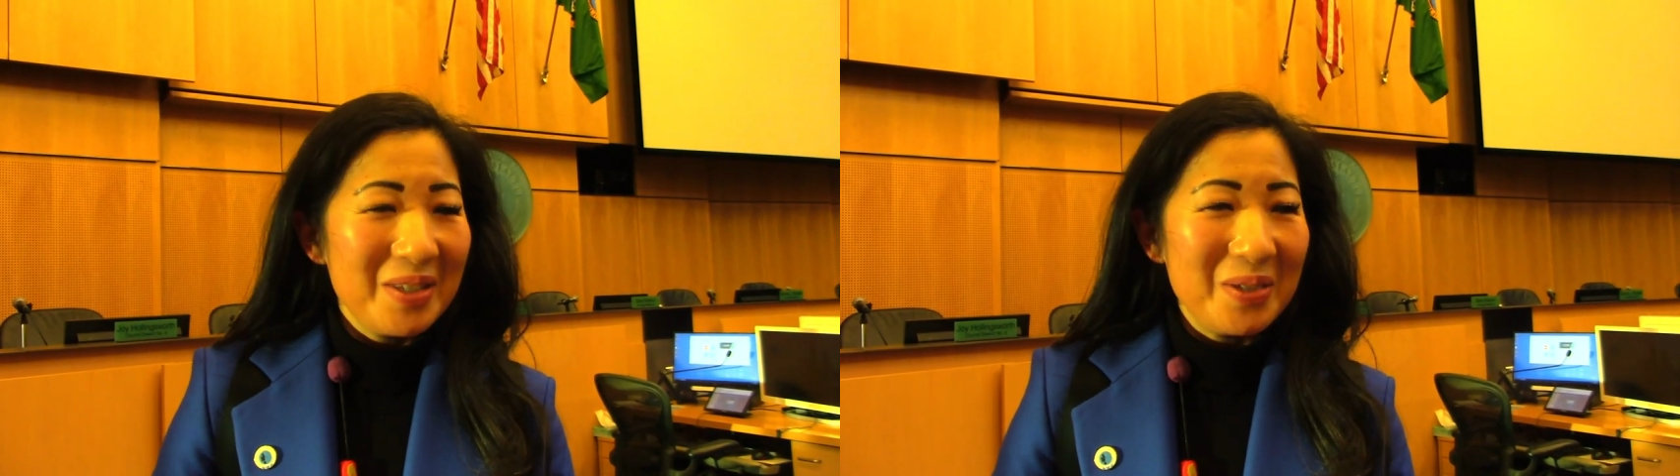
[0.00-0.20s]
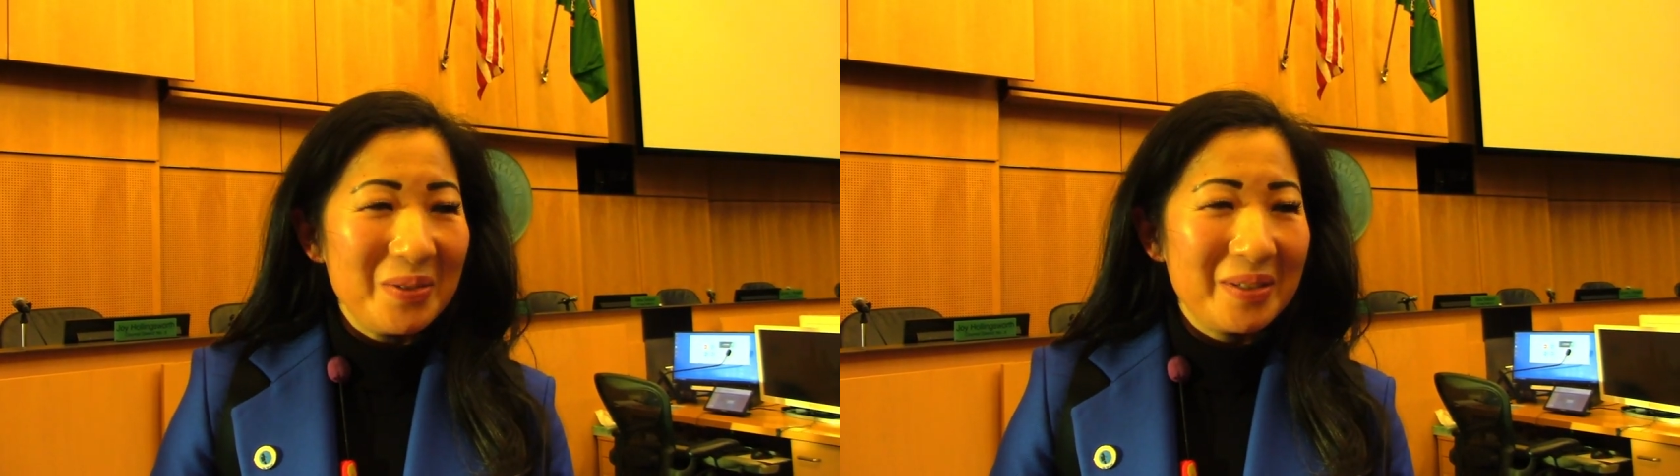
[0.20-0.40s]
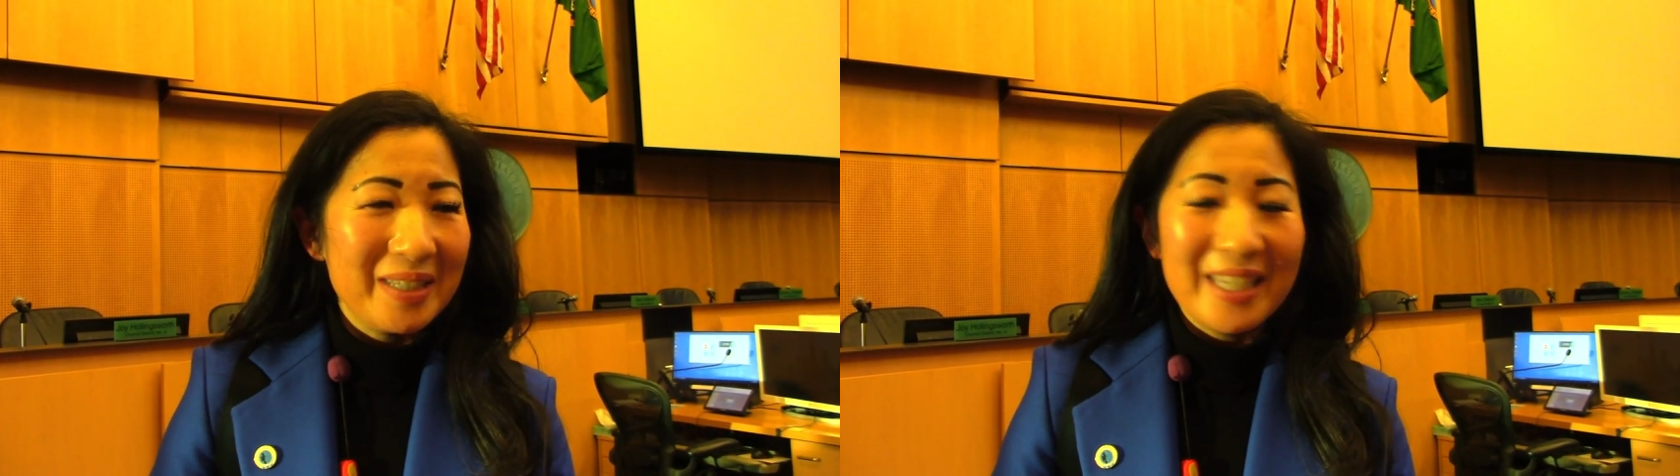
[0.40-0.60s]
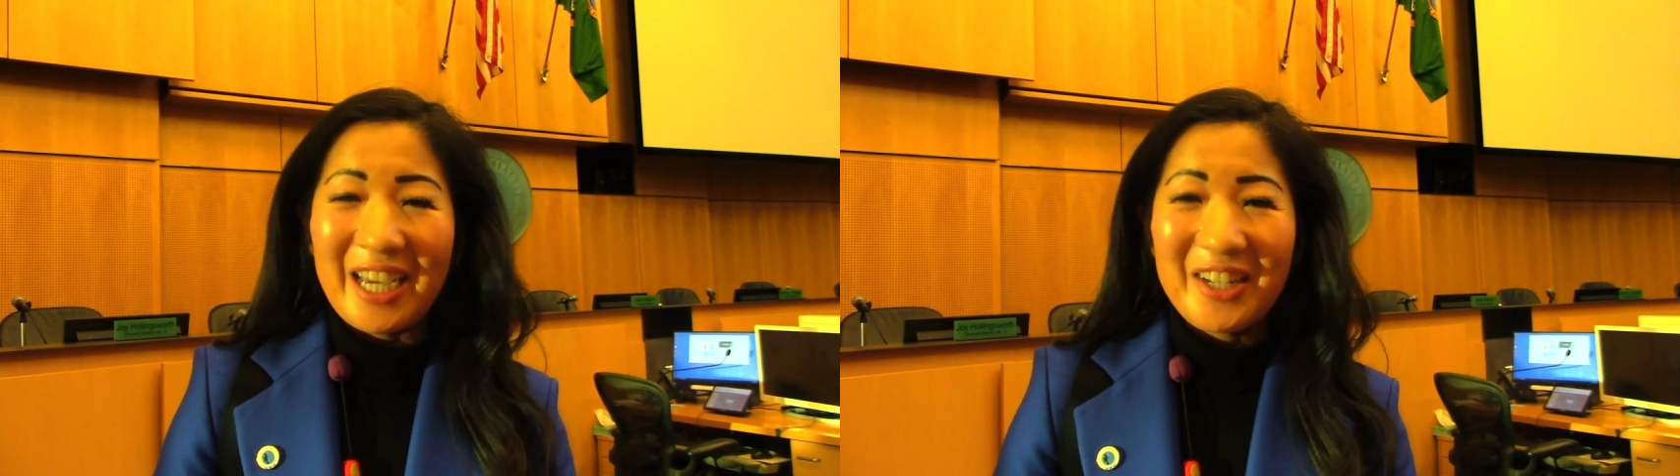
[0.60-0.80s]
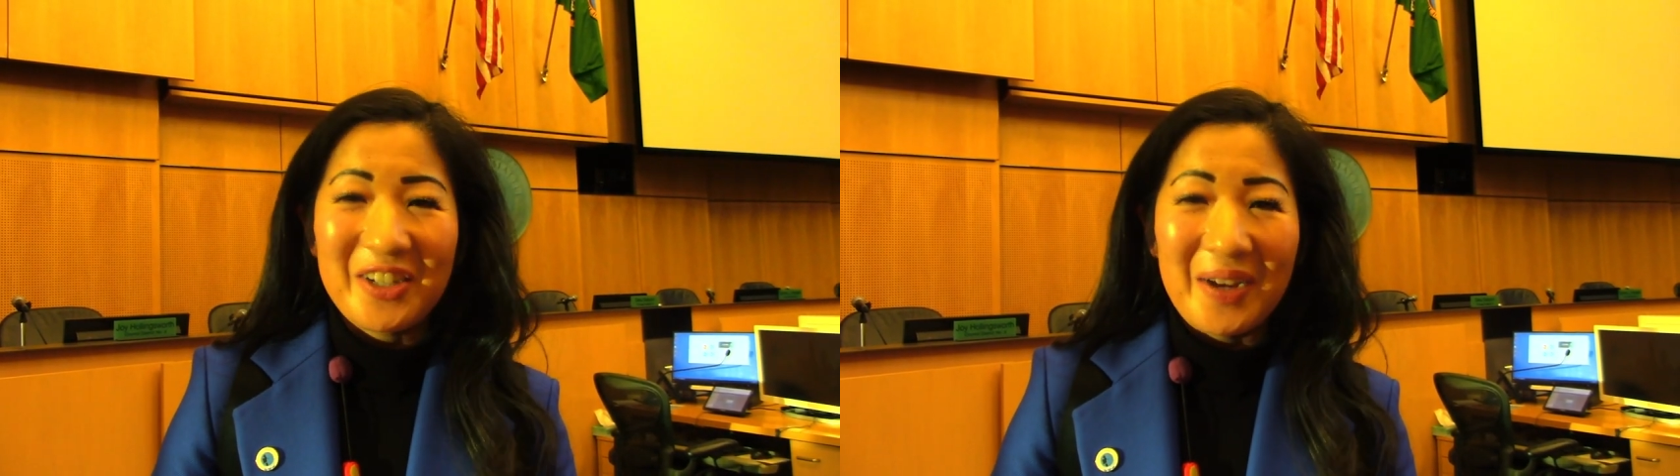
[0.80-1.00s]
new King
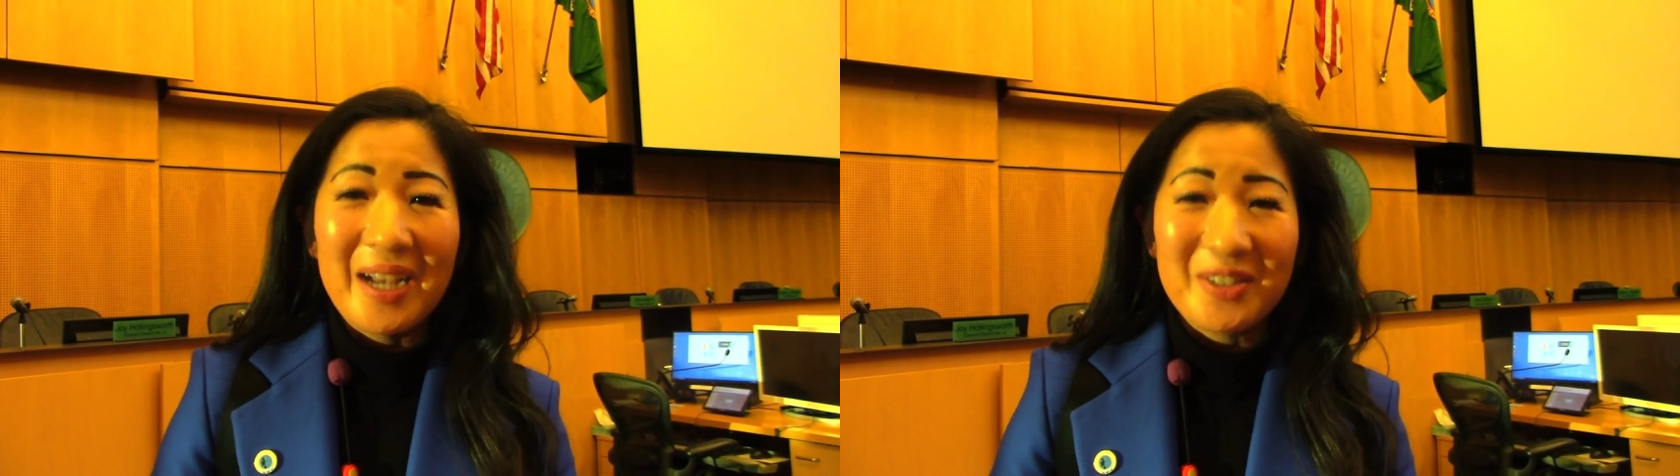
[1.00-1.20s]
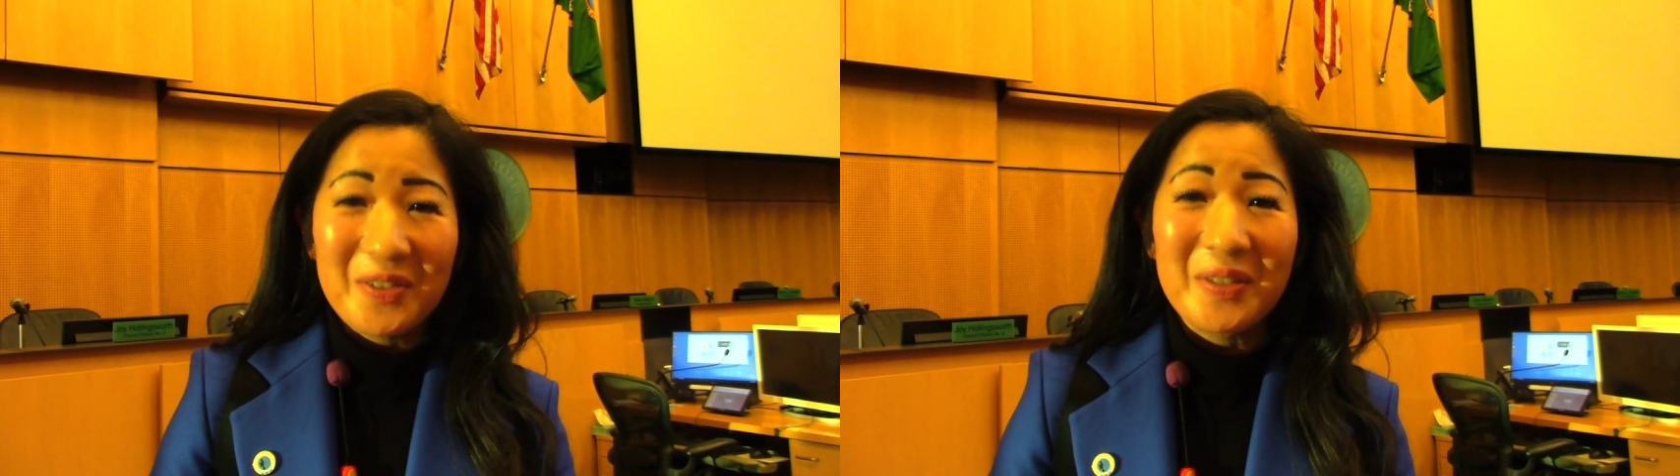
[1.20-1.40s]
County grant,